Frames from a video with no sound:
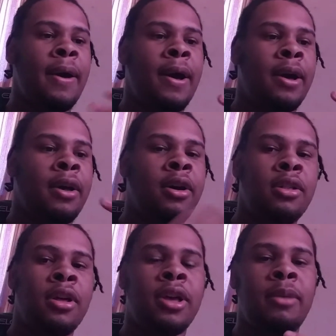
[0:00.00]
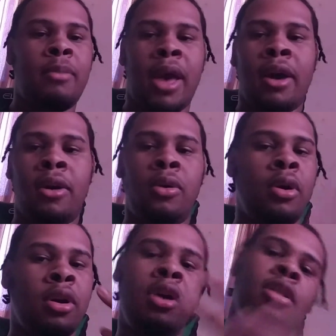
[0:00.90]
a good-looking male
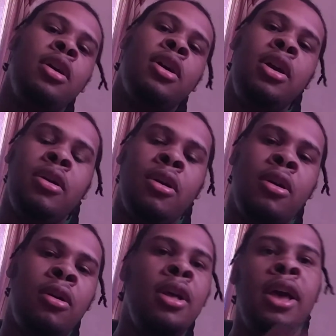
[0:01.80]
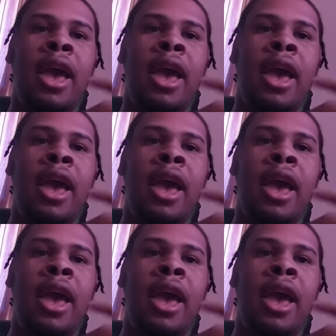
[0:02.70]
or a good-looking girl